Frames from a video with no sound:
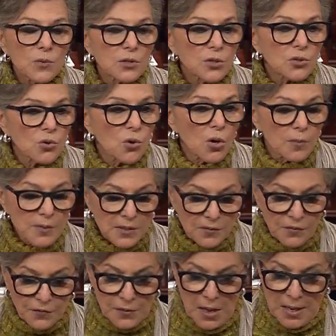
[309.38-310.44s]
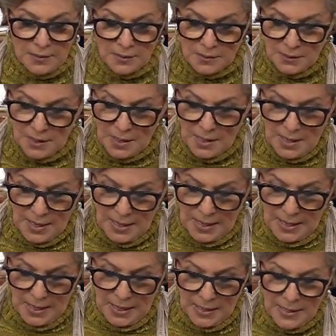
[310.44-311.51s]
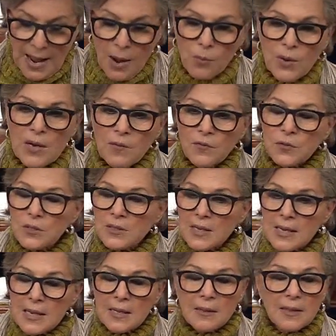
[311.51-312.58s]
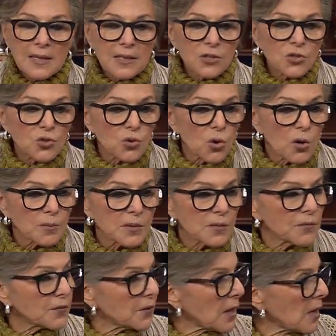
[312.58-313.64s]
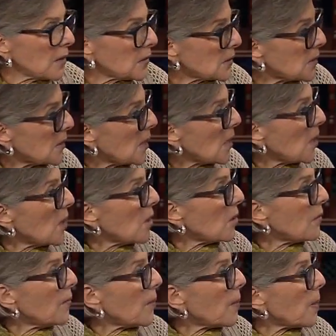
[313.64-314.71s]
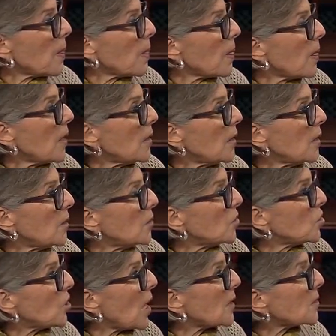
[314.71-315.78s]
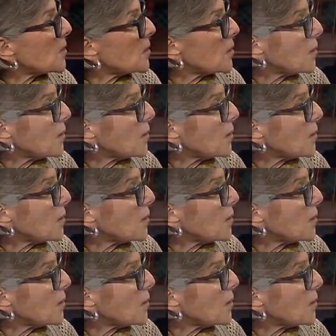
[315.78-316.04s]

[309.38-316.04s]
storms and floods. Now, we've seen these storms and floods just